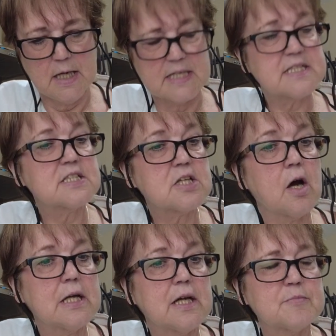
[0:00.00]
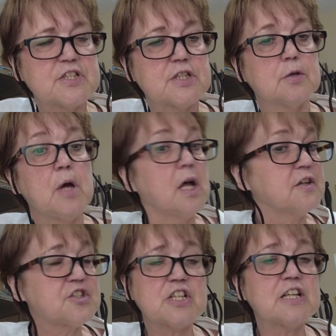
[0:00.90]
It's entirely up to you.
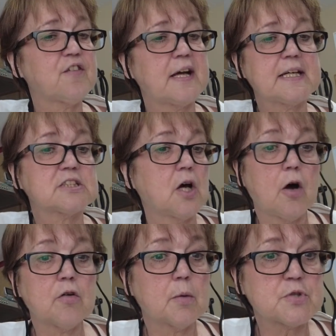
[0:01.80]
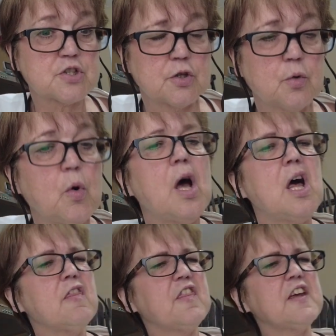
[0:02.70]
The chili flakes are optional.
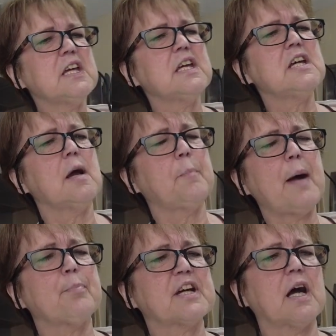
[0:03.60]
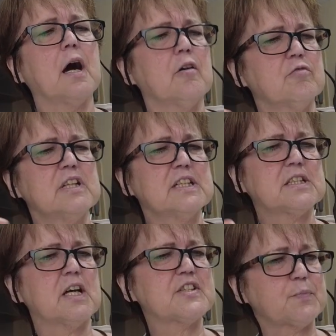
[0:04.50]
The paprika really
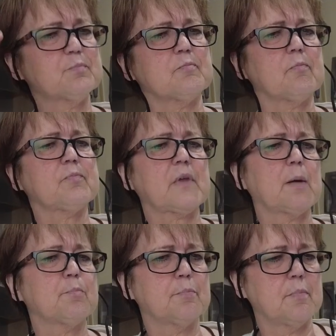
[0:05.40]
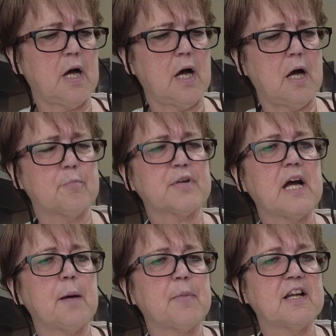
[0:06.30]
does bring it
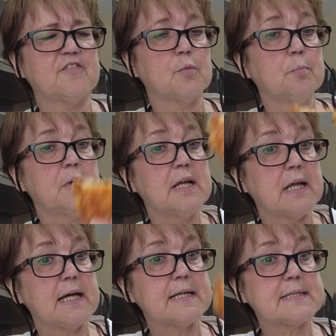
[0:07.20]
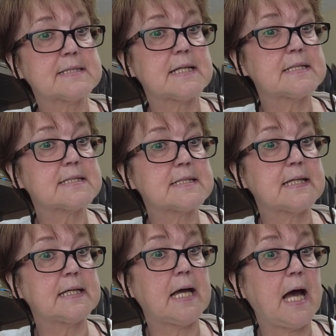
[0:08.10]
up a level, but let's
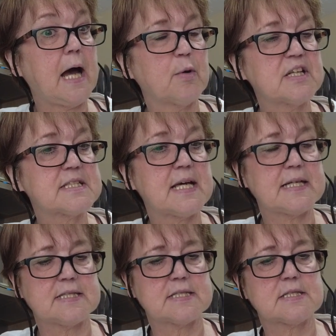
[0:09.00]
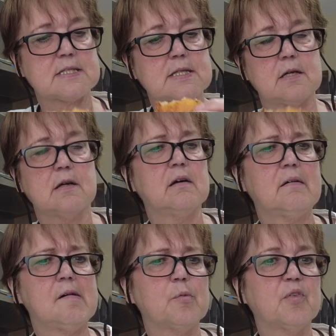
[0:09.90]
see how it tastes
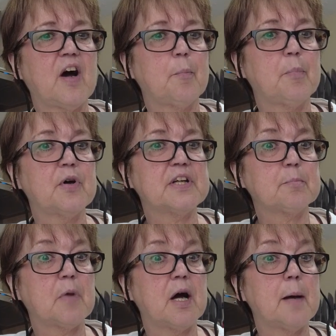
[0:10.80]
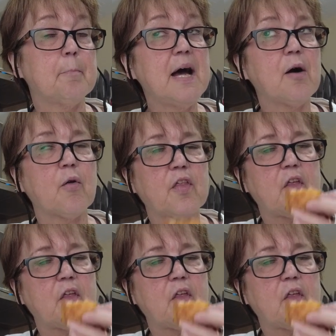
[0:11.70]
without burning my mouth.